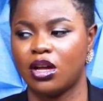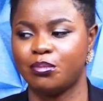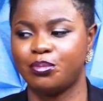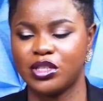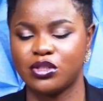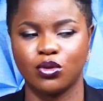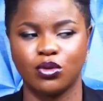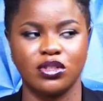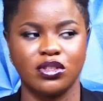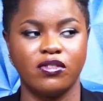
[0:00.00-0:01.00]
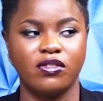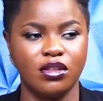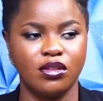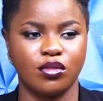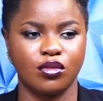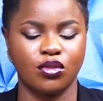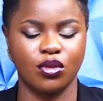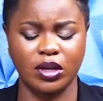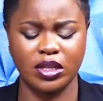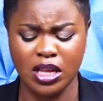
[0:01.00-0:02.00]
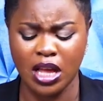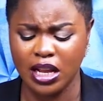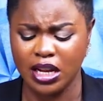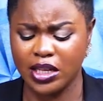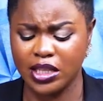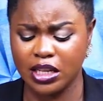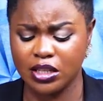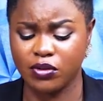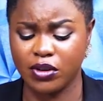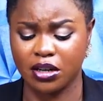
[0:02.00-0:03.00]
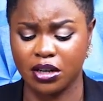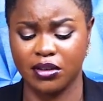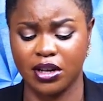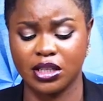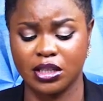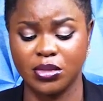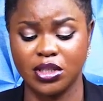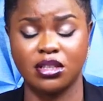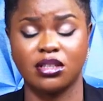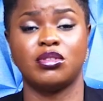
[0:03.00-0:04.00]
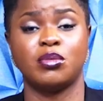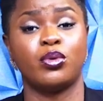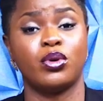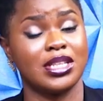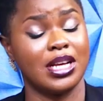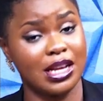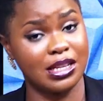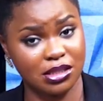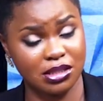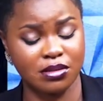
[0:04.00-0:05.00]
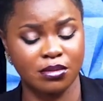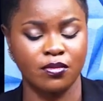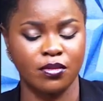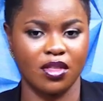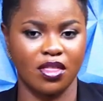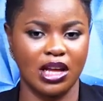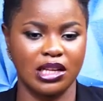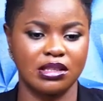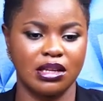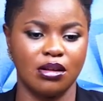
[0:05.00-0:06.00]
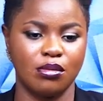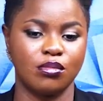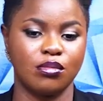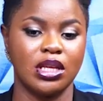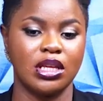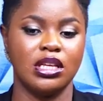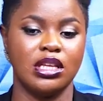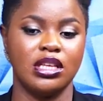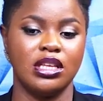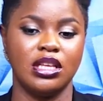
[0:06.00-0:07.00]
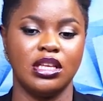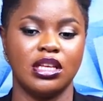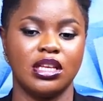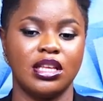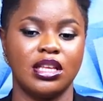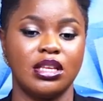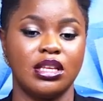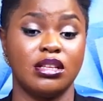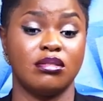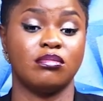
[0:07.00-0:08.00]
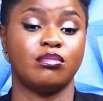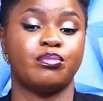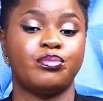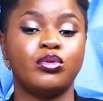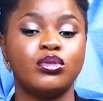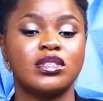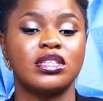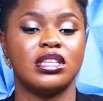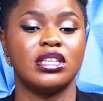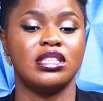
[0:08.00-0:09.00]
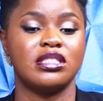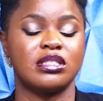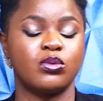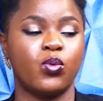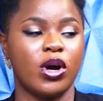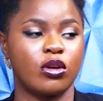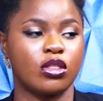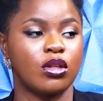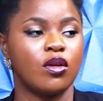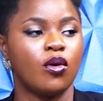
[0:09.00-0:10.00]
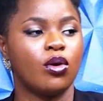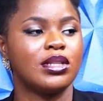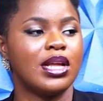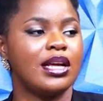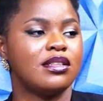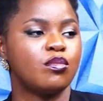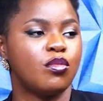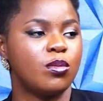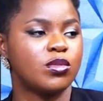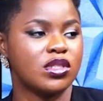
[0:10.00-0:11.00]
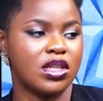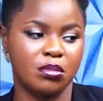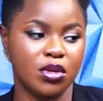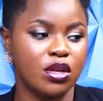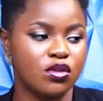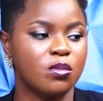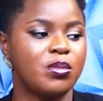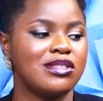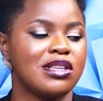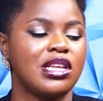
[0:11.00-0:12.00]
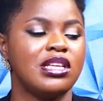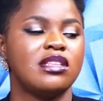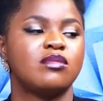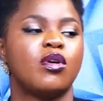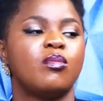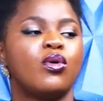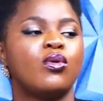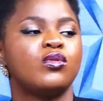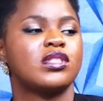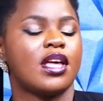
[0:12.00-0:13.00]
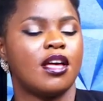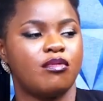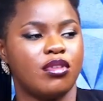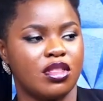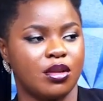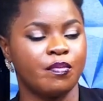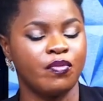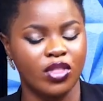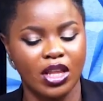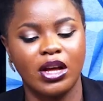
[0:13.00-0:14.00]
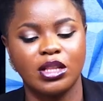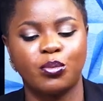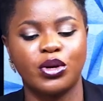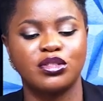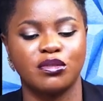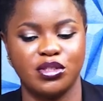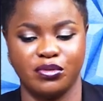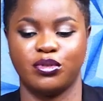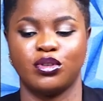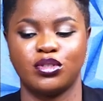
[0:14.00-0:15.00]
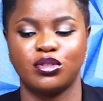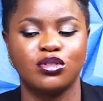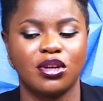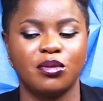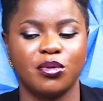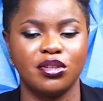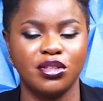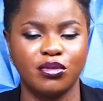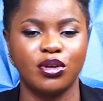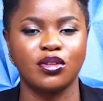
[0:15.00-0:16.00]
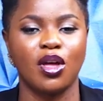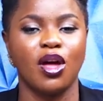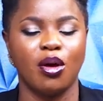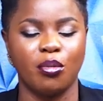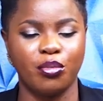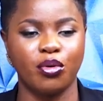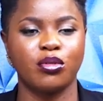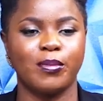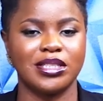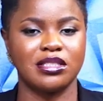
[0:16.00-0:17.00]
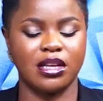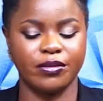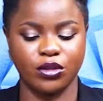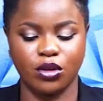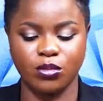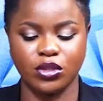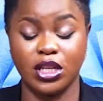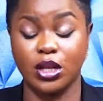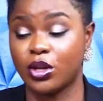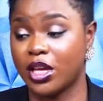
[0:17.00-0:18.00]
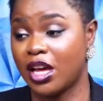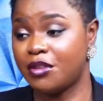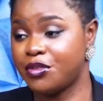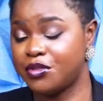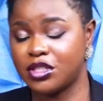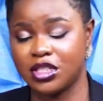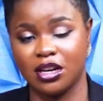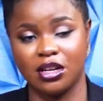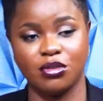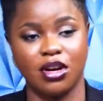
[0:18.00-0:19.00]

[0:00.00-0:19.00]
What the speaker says: based on these stories. Now, in the case of Achraf Hakimi, report has it that he put his wealth under his mom's name. So basically, his mom owns everything. Now, at the point of divorce, usually when you divorce, both parties have to come together. Okay, I have 15 naira, you have